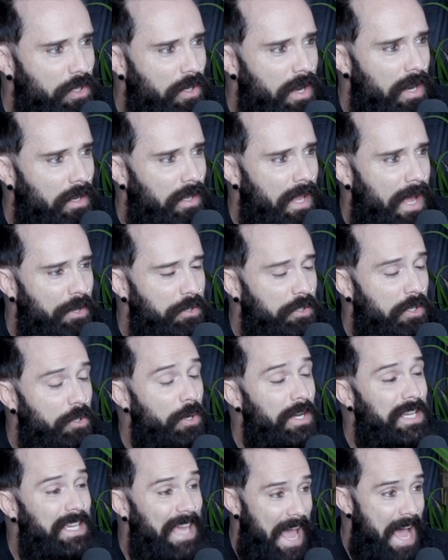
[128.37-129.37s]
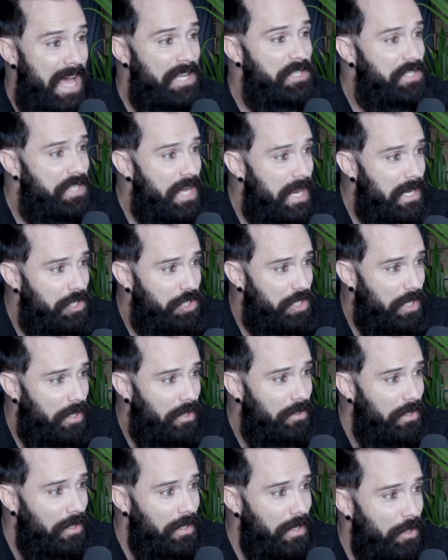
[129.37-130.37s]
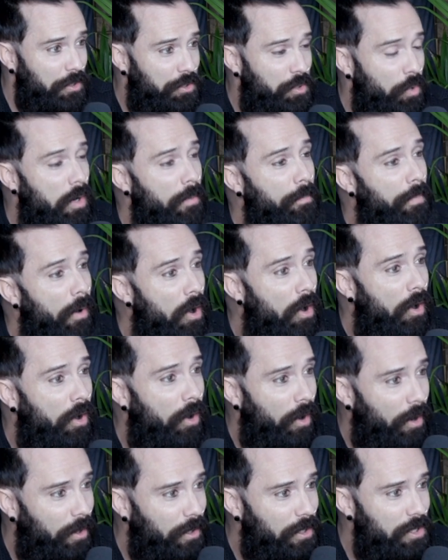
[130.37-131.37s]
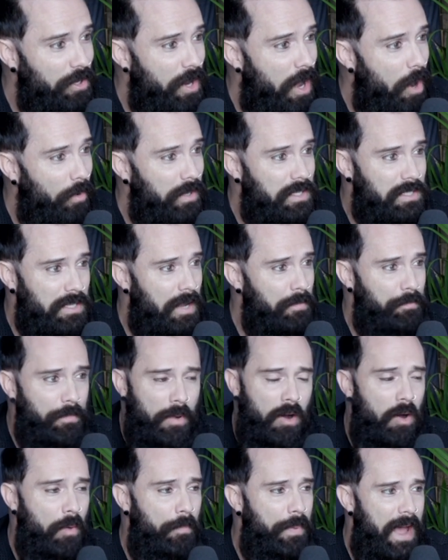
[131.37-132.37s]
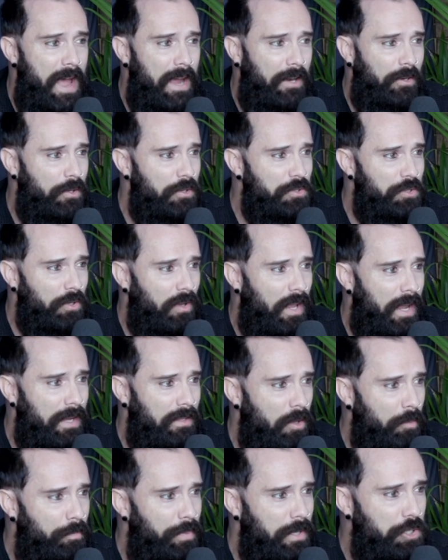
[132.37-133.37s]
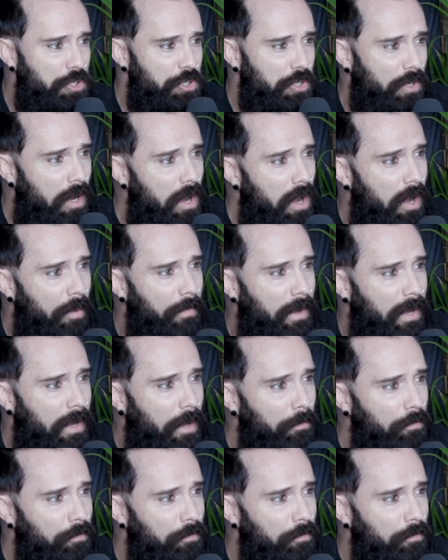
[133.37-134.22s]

You're yeah. not allowed to go to a gas station, to a bar. You know, it's like all Packers are like, they'll beat you up. If man.